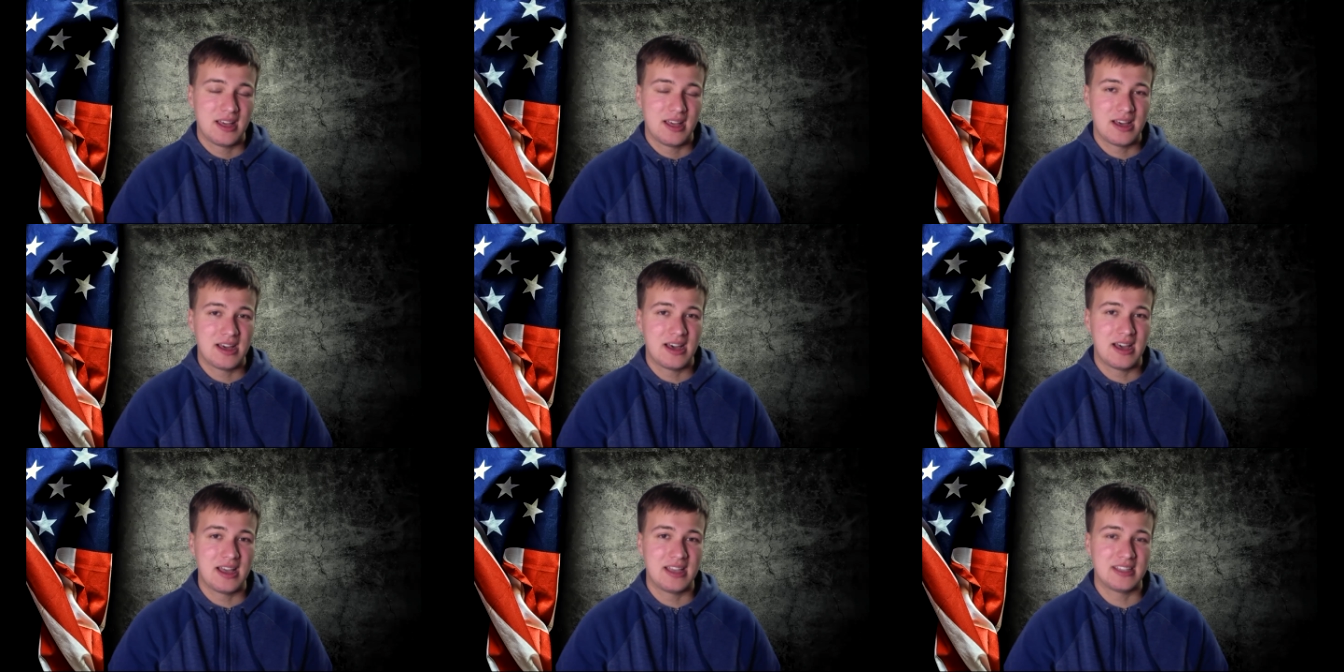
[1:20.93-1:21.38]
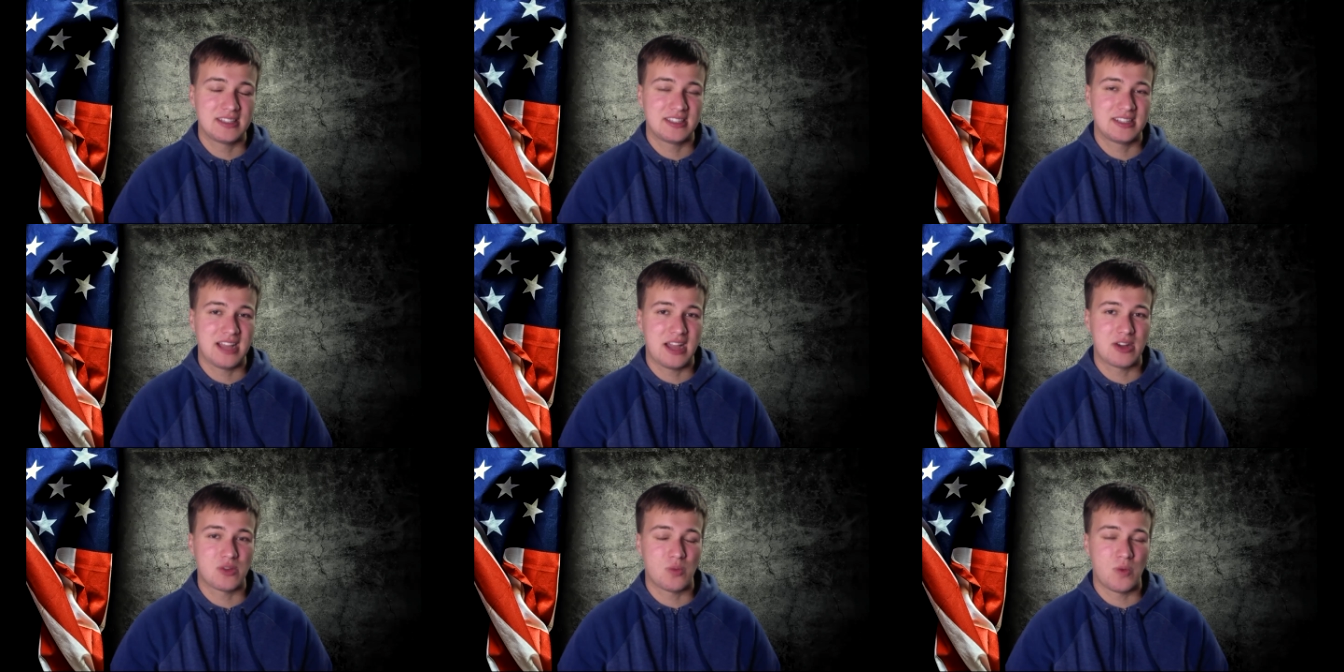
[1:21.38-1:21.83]
uh, is
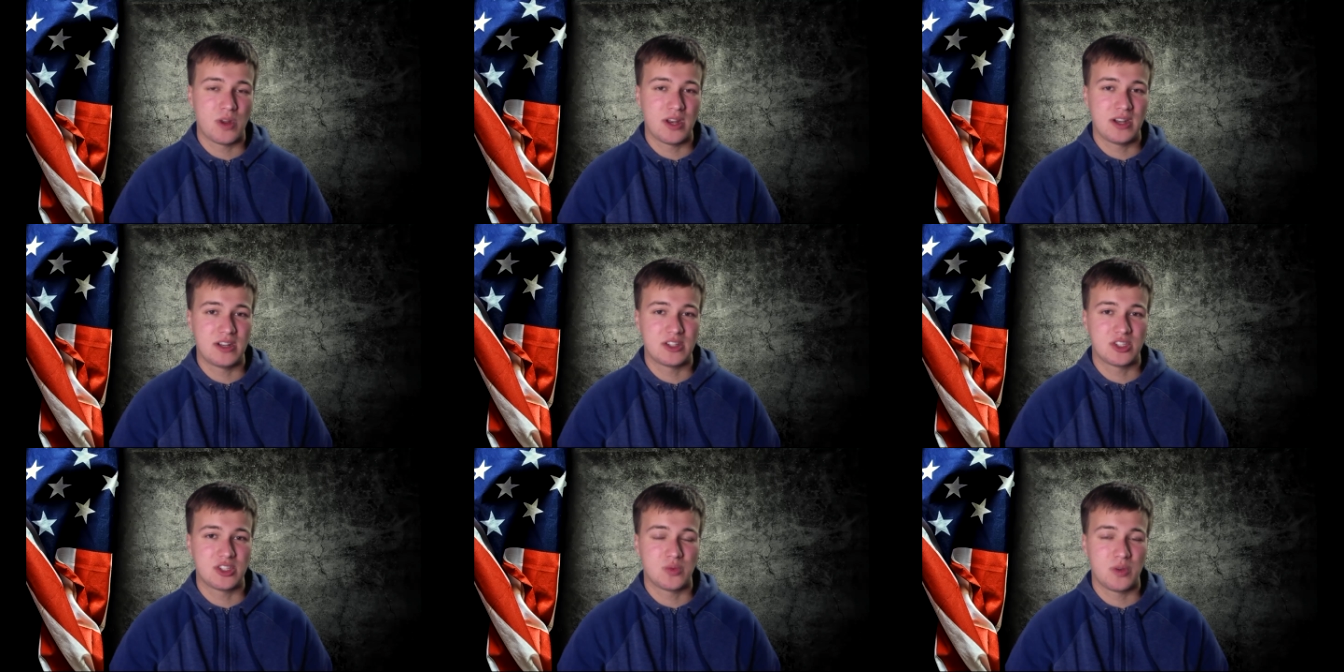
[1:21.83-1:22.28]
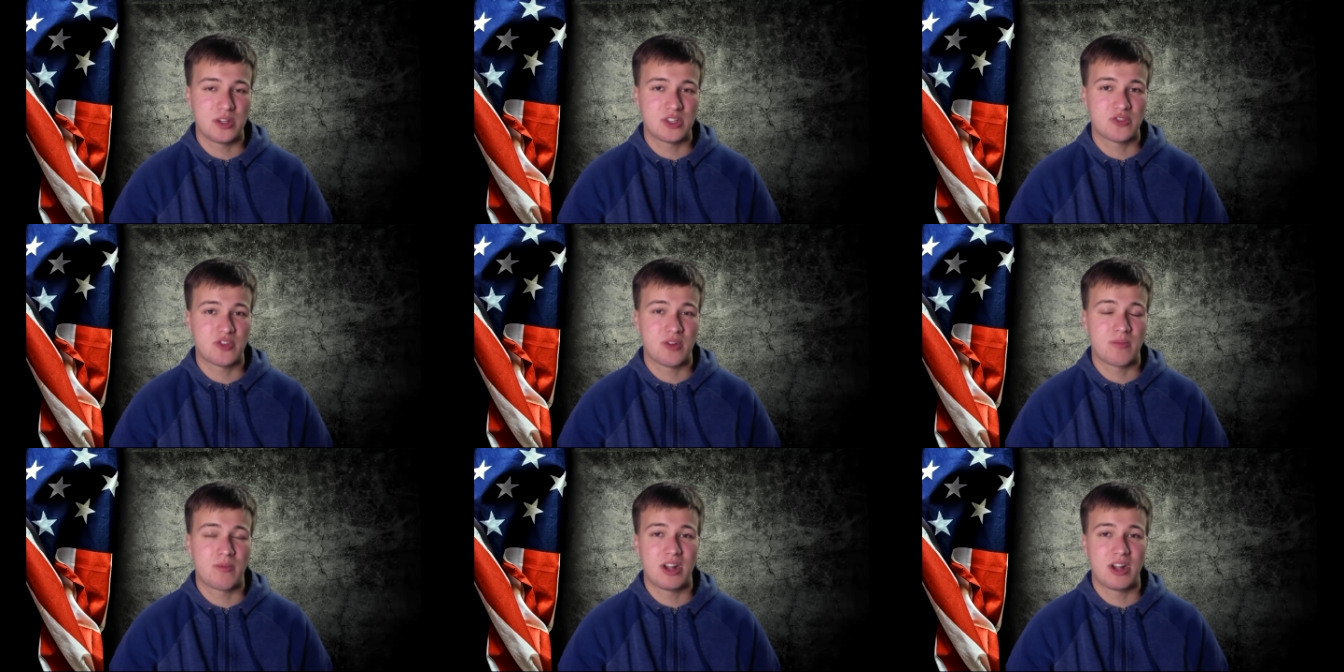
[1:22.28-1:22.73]
now wanting to switch
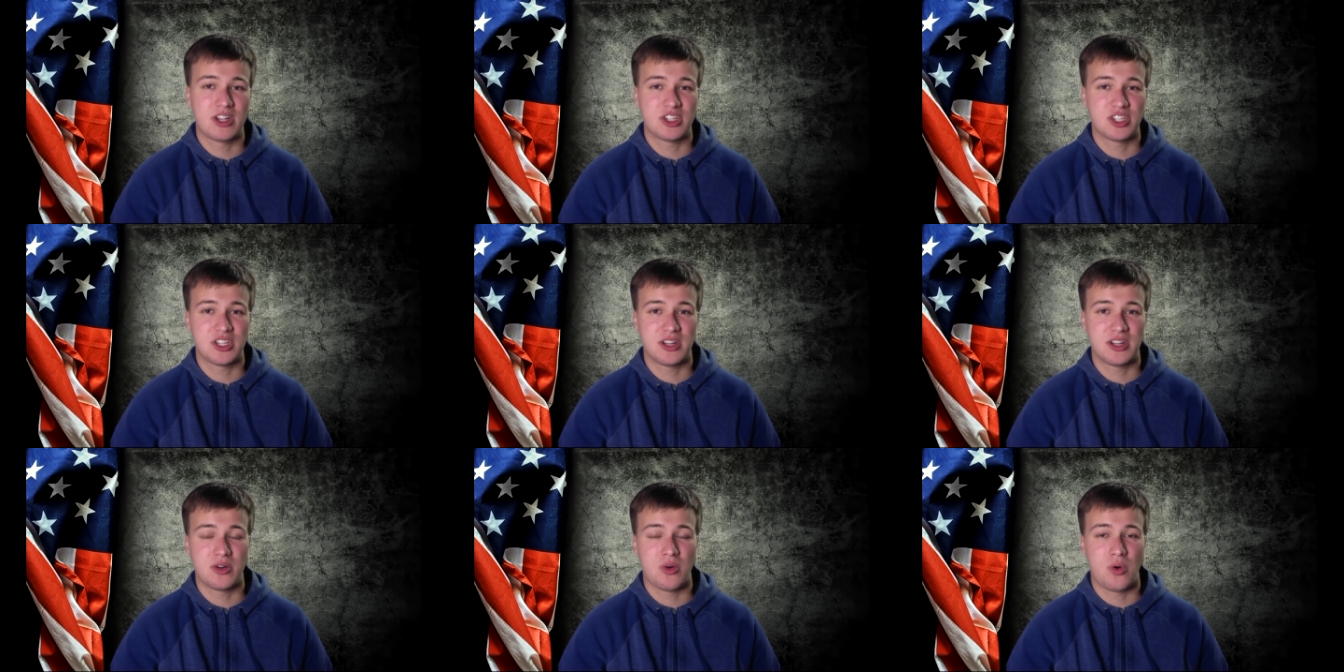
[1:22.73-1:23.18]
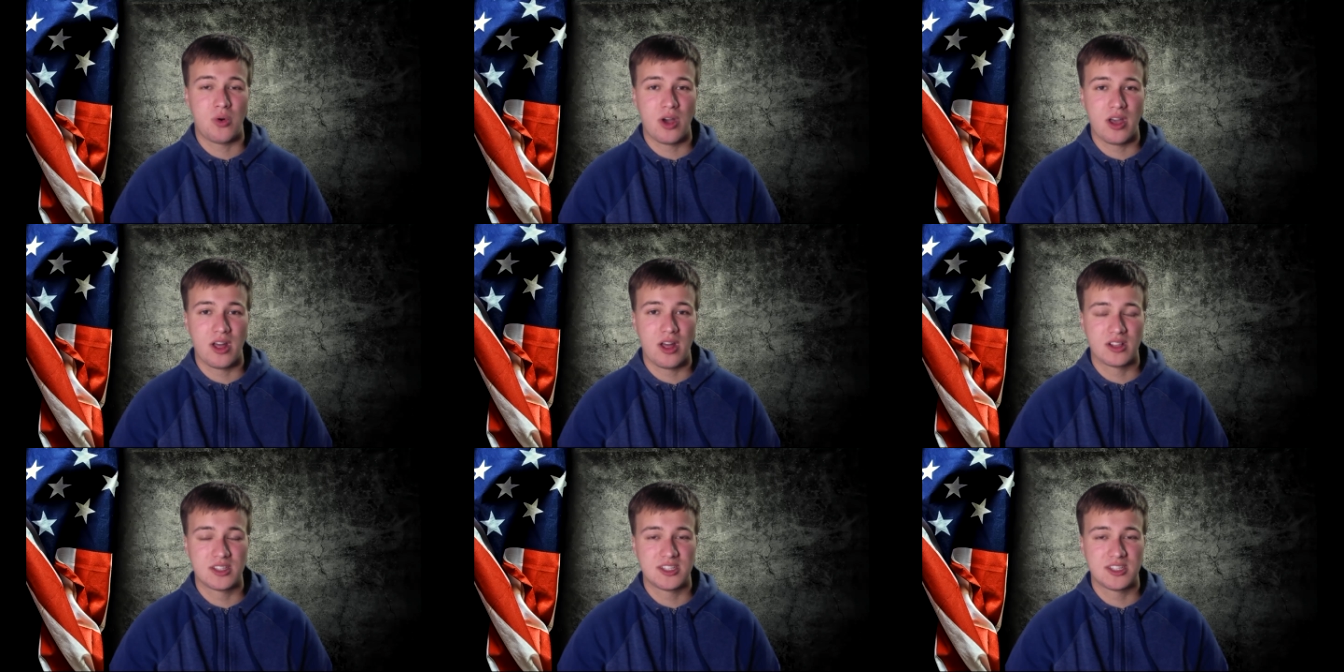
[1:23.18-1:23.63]
from Russian
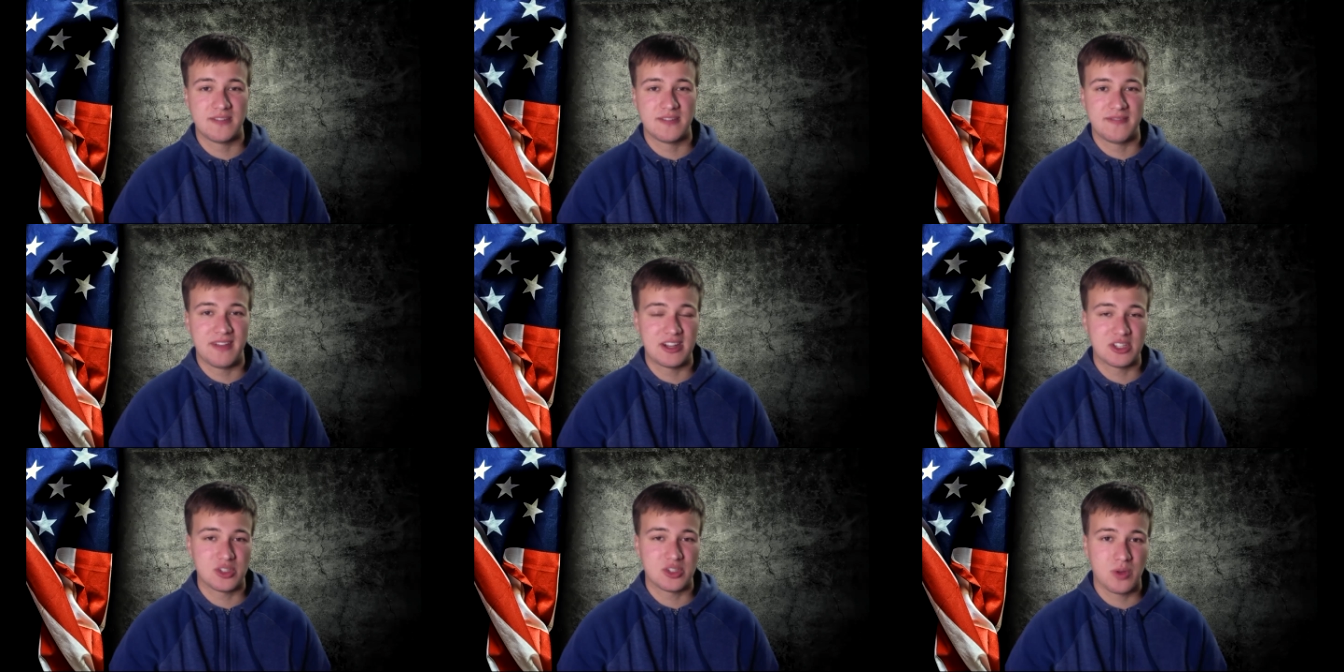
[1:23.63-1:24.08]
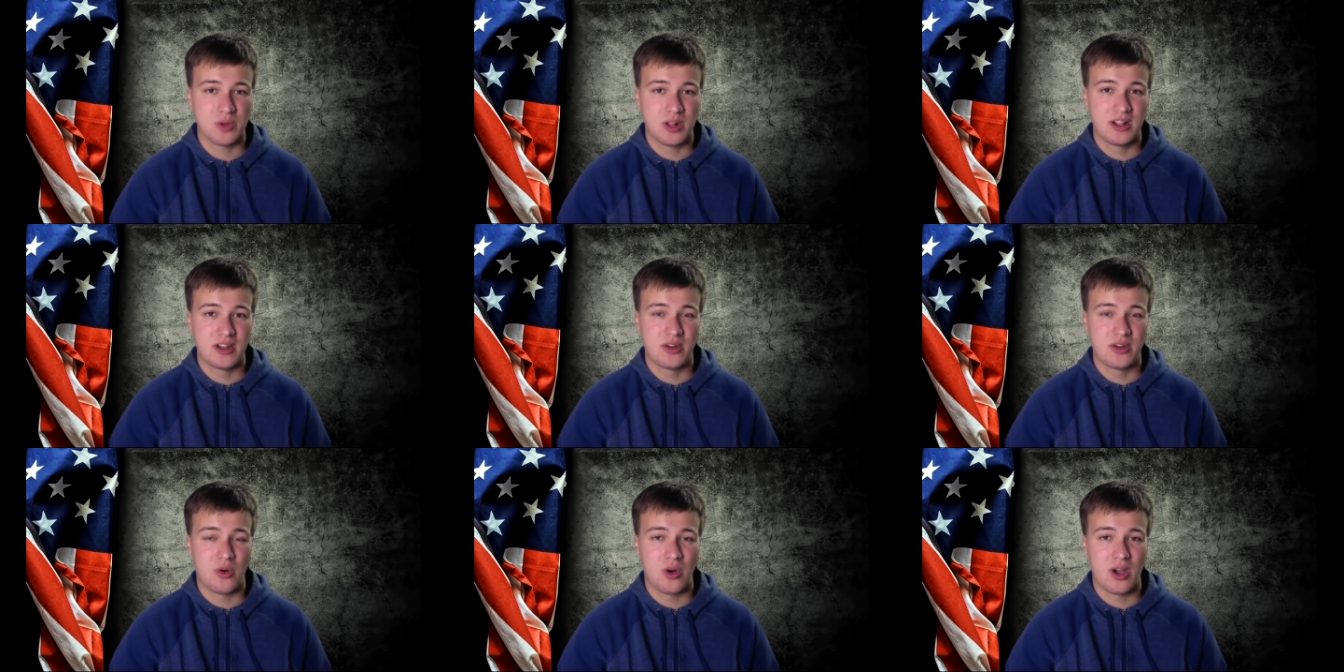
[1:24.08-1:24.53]
oil to
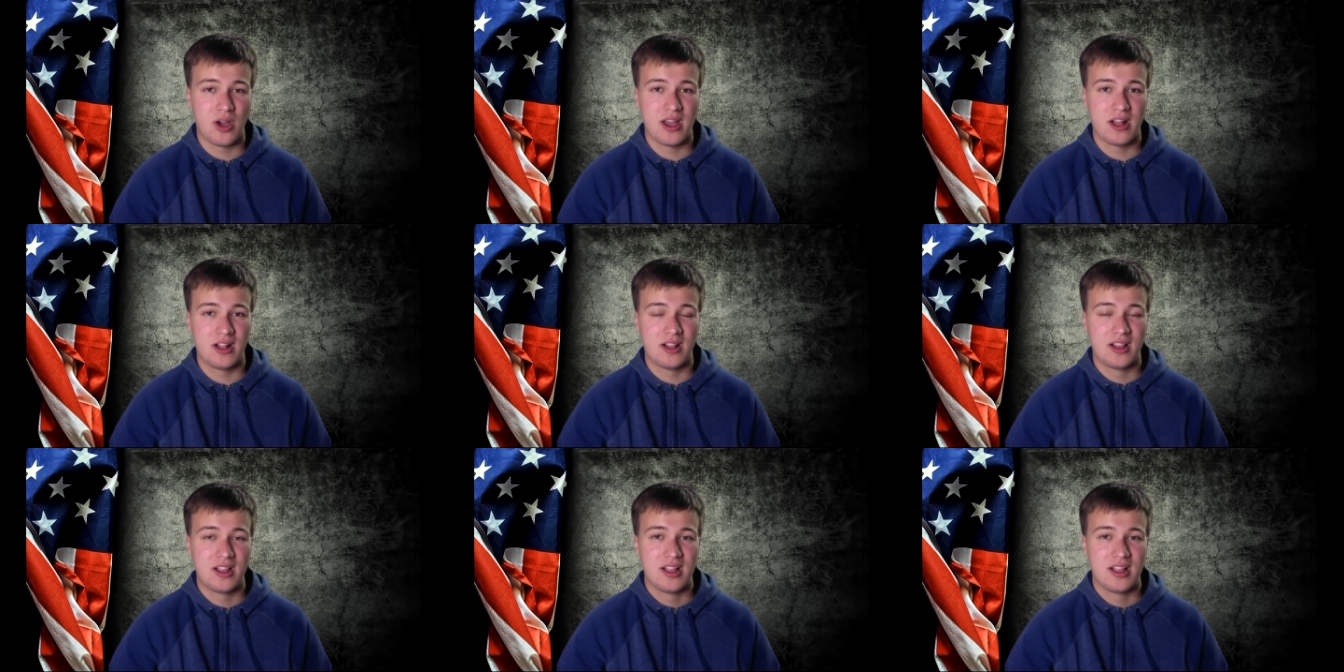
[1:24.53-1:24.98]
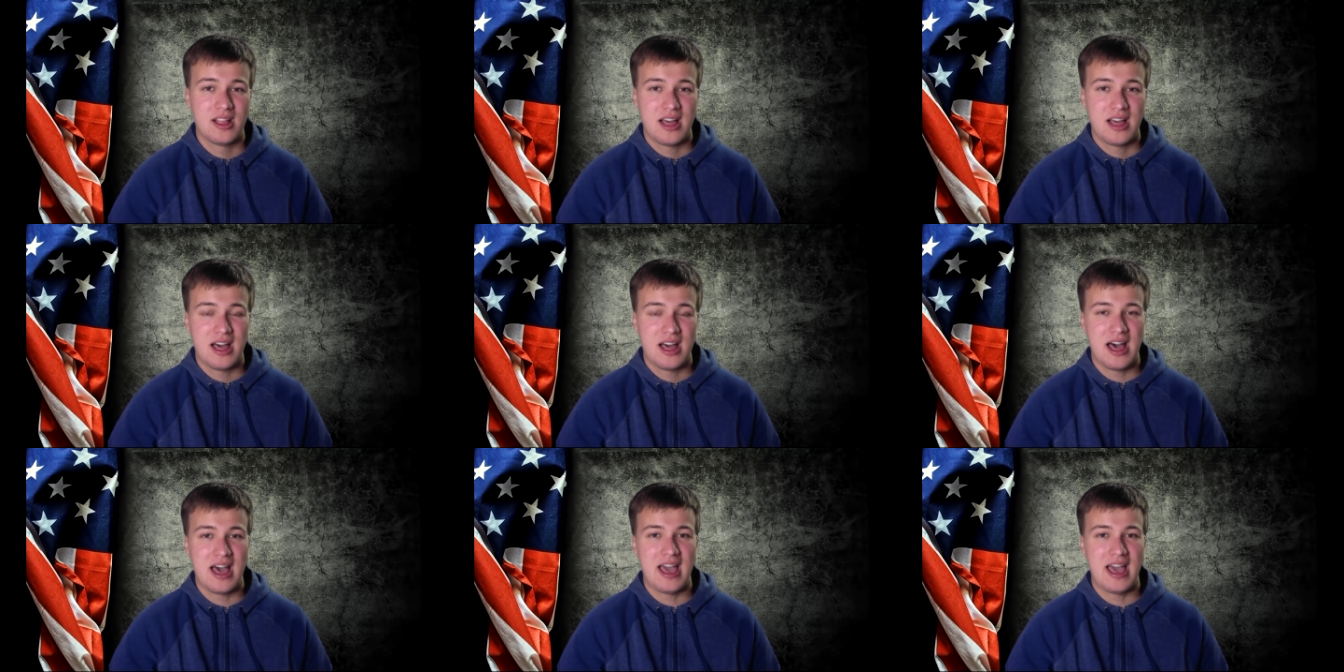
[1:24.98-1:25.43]
Venezuelan oil.
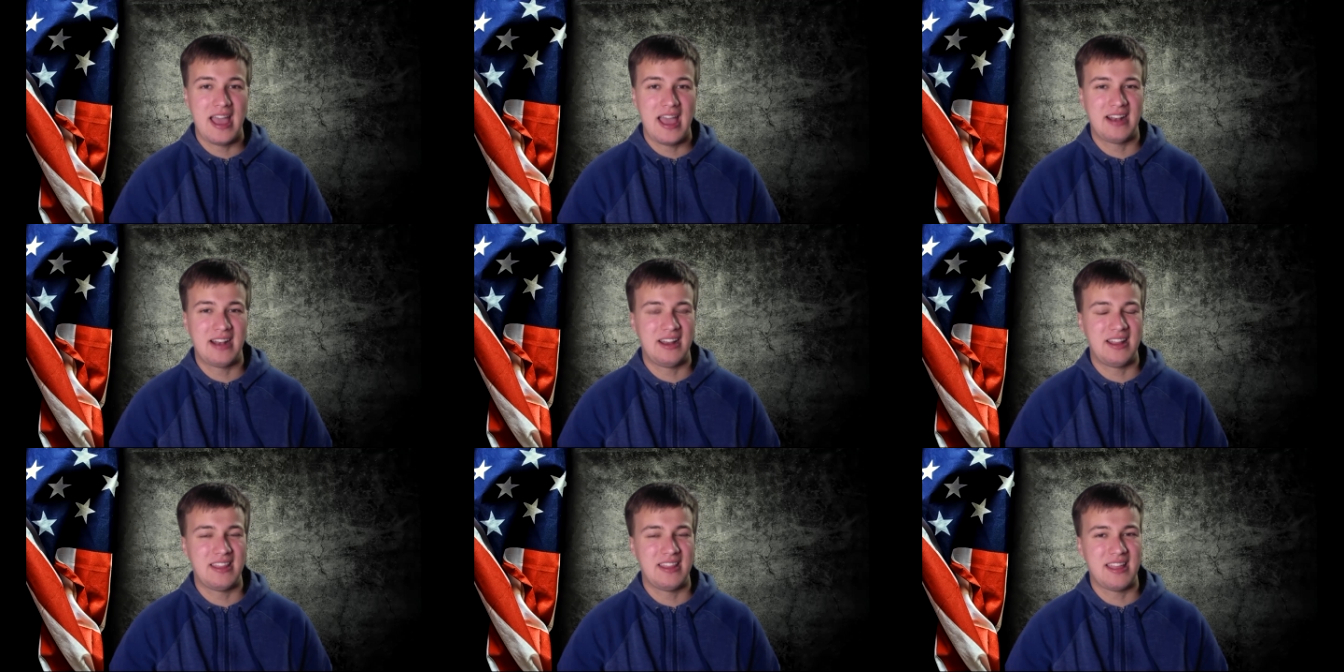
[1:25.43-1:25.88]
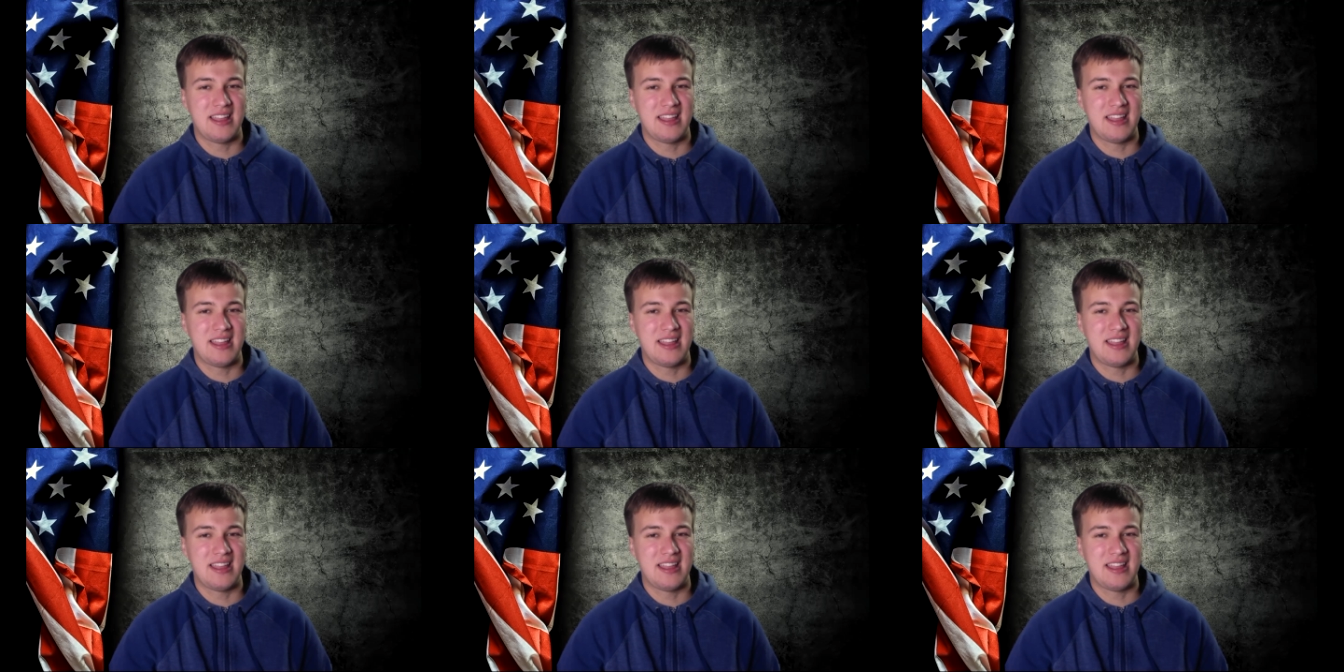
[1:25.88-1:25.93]
Uh, and